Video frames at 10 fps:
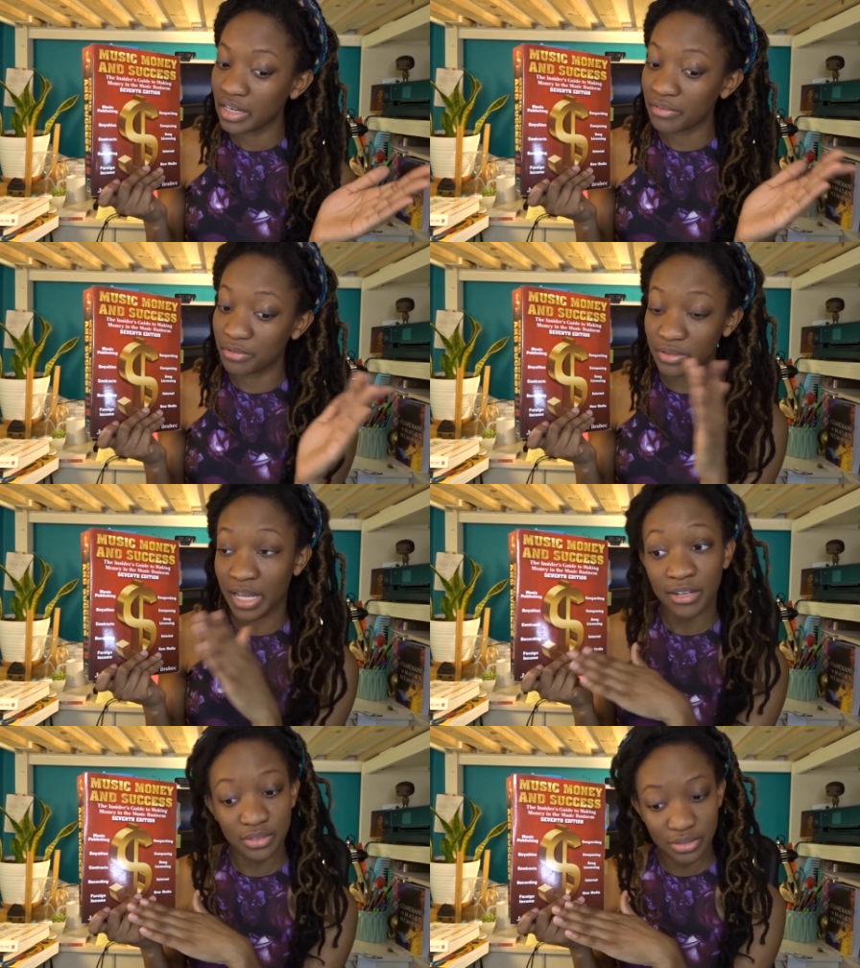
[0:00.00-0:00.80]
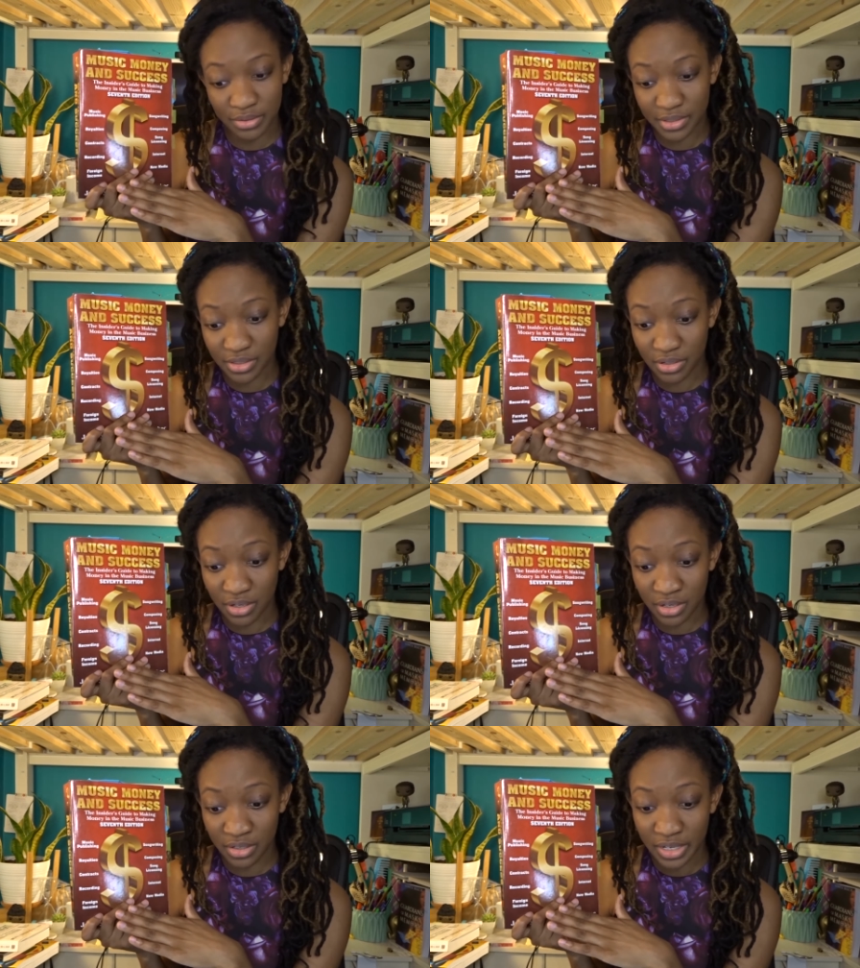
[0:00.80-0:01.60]
if you're allowed to use a
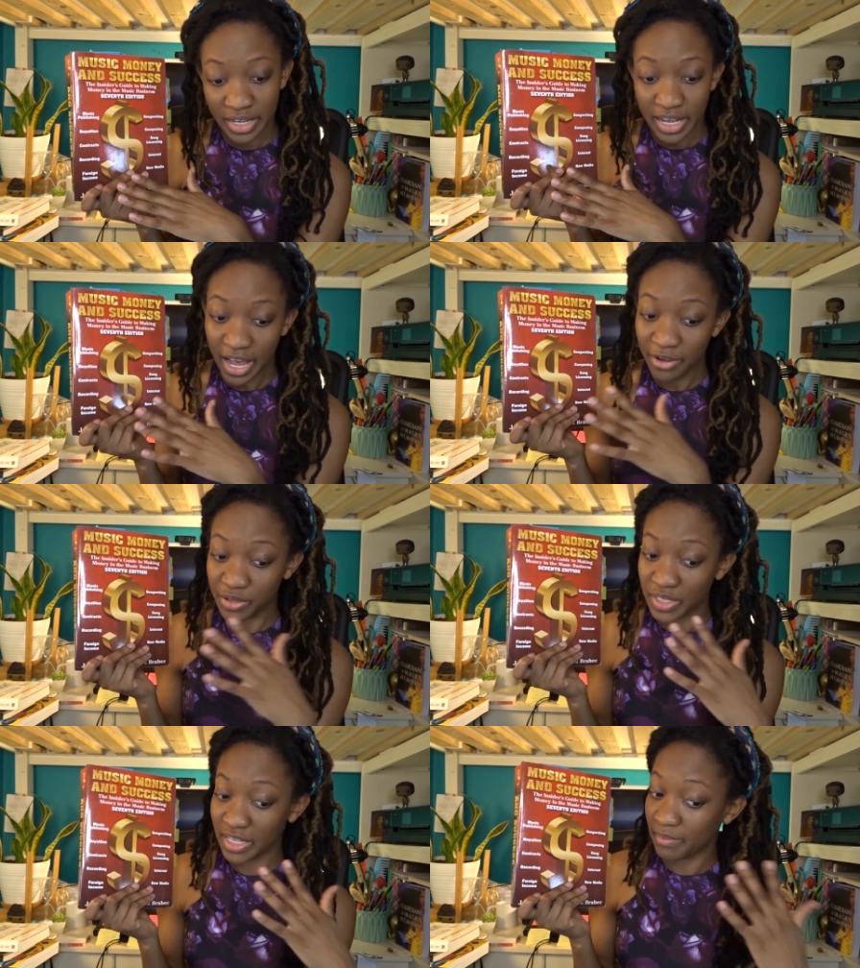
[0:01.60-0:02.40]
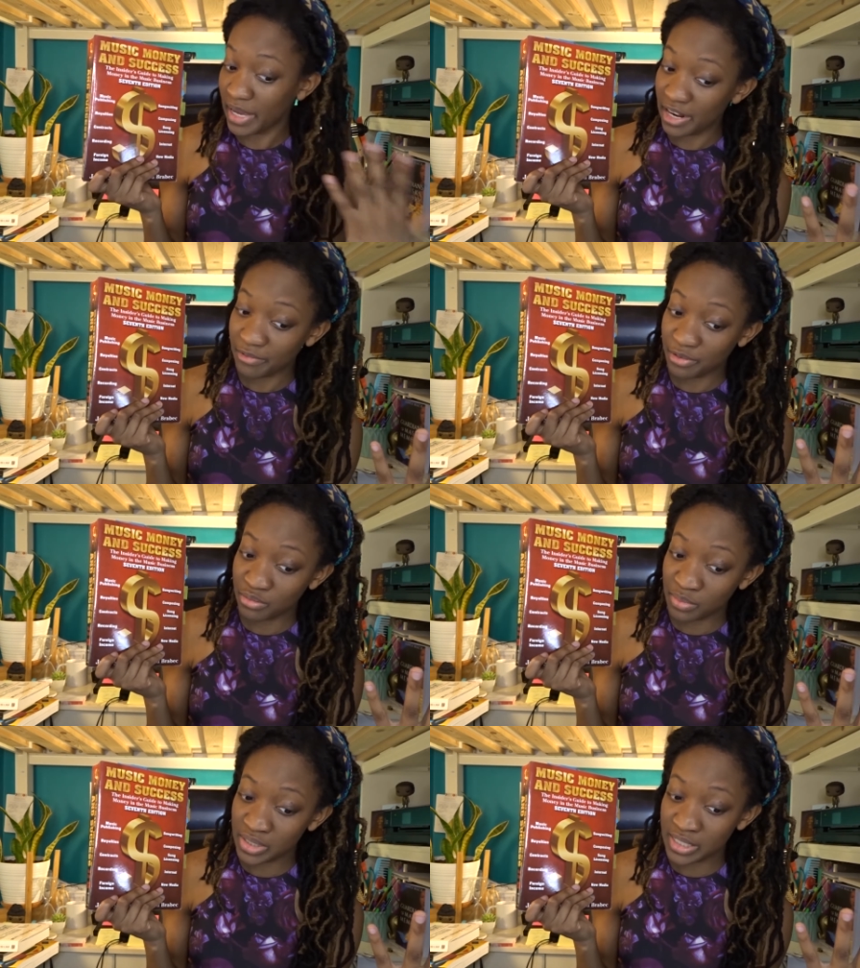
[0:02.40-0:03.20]
song, how you can get paid for
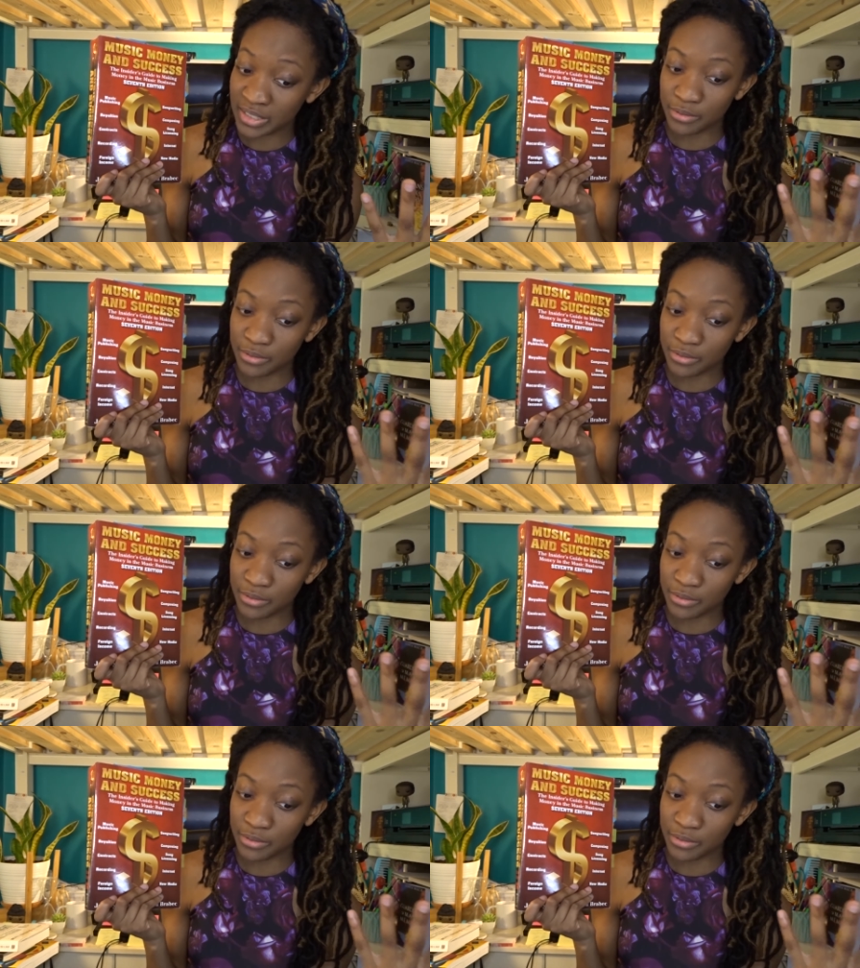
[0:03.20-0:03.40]
your music,